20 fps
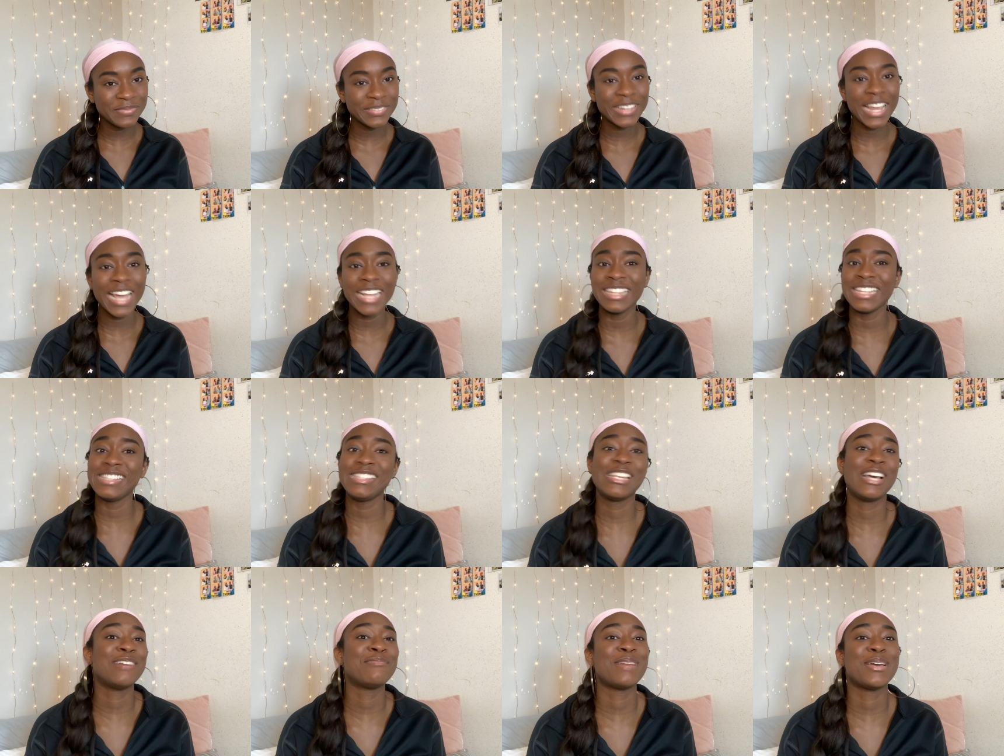I didn't
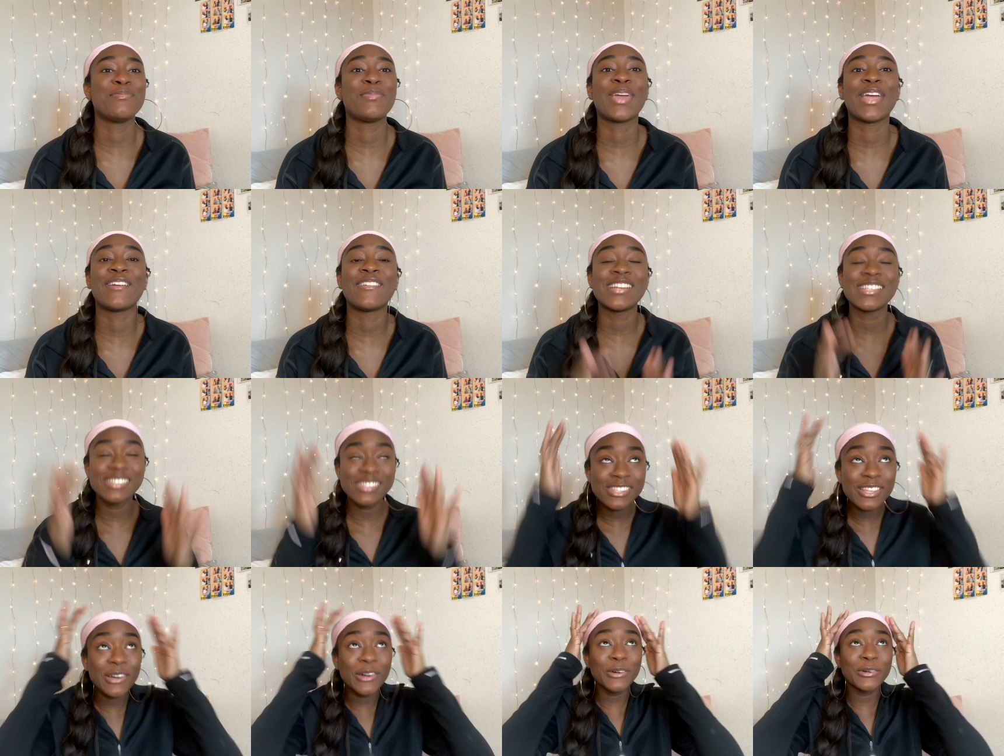tell my parents
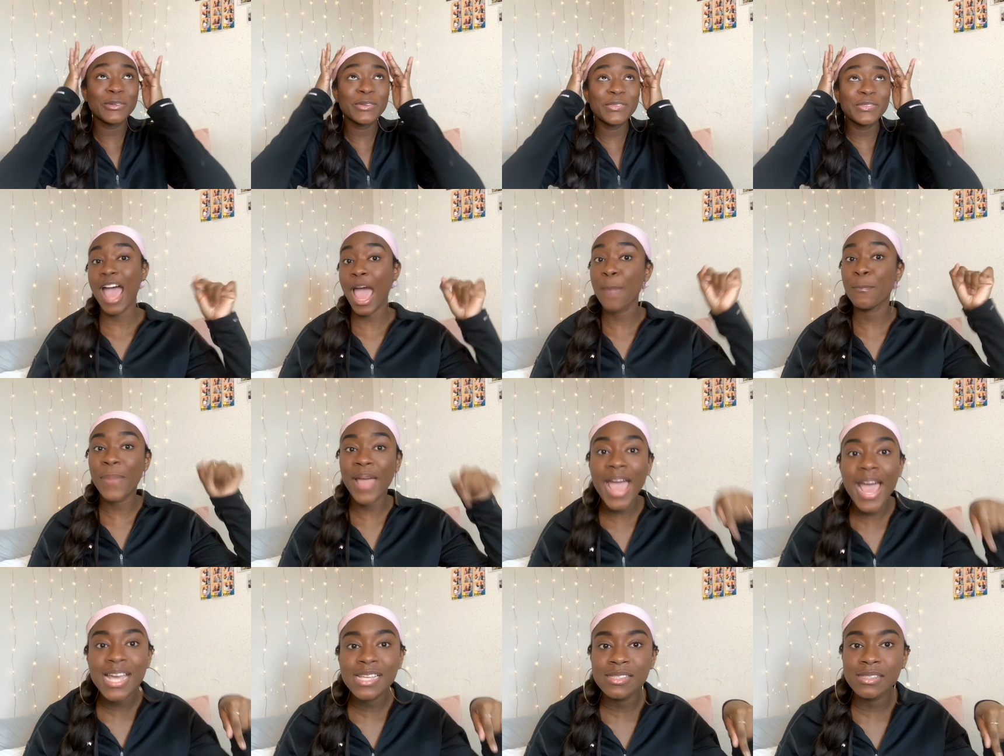though. I
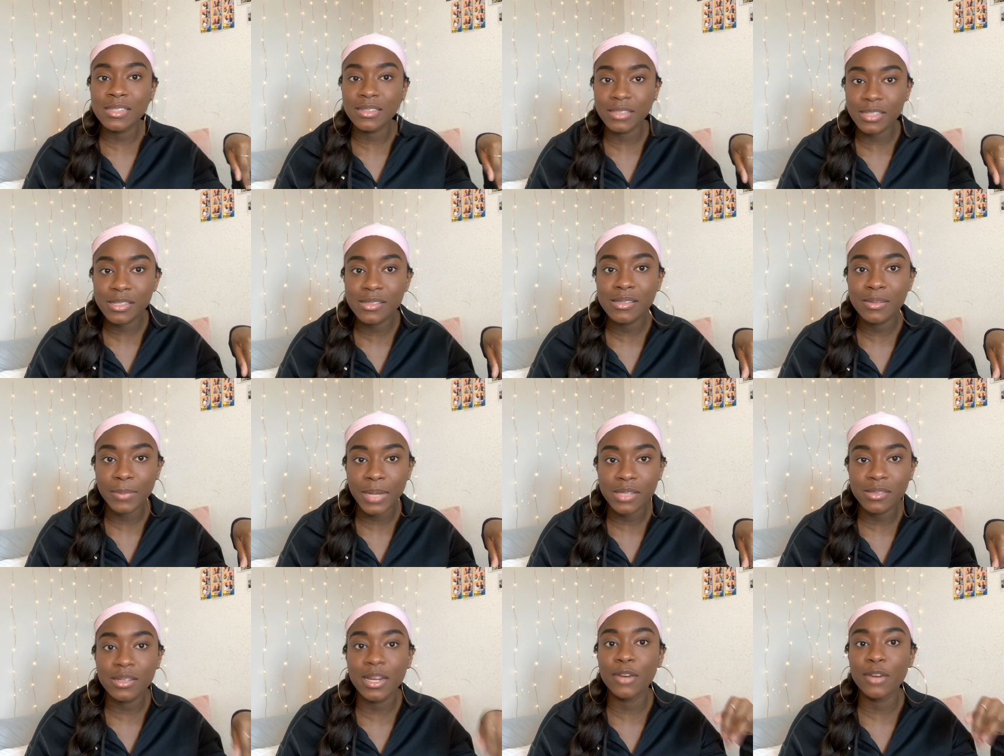passed it this semester.